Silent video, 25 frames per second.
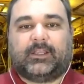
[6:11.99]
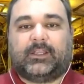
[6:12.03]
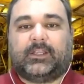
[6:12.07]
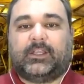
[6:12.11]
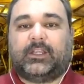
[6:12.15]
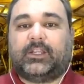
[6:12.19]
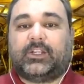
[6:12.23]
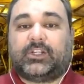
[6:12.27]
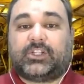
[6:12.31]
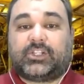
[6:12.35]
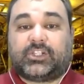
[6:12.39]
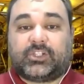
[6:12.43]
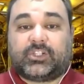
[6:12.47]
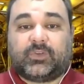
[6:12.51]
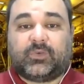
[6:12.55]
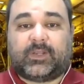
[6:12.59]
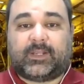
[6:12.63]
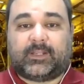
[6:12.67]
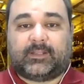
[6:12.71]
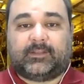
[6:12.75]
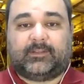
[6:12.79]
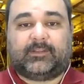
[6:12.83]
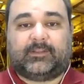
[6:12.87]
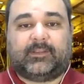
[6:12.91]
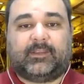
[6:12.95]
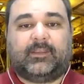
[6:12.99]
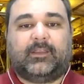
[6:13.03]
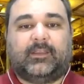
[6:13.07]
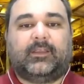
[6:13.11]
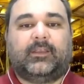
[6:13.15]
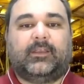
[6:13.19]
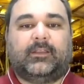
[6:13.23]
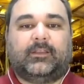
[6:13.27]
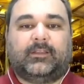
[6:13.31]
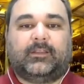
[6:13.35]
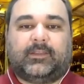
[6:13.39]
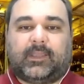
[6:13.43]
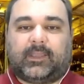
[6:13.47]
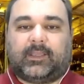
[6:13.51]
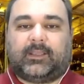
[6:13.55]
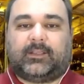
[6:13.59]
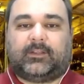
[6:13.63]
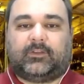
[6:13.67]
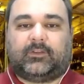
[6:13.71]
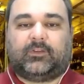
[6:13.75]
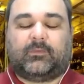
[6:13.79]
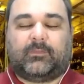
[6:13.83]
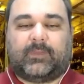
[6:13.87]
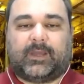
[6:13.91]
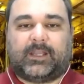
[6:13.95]
It shouldn't
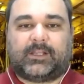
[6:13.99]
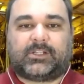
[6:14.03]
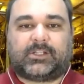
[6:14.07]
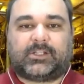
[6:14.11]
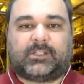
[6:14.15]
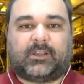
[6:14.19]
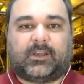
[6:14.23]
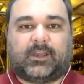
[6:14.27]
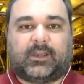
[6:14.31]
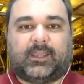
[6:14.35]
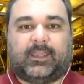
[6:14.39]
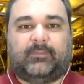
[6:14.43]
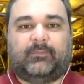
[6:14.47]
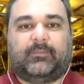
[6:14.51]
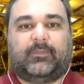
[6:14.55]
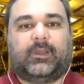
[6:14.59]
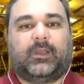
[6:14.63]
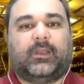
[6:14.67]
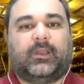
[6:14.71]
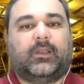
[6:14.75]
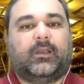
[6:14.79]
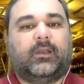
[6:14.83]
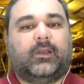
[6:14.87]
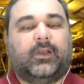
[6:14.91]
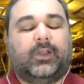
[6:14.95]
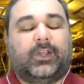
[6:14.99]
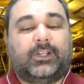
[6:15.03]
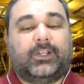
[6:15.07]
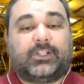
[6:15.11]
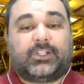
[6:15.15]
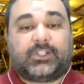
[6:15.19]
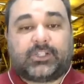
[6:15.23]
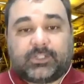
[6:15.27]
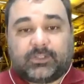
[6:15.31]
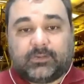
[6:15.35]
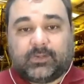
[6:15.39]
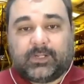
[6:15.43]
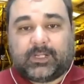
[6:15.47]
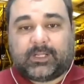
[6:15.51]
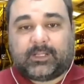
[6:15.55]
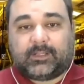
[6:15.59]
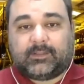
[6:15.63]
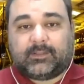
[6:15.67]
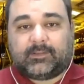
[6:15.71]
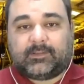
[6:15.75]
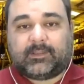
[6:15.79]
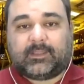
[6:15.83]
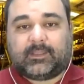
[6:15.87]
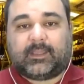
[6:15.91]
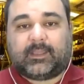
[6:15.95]
take too much time. It shouldn't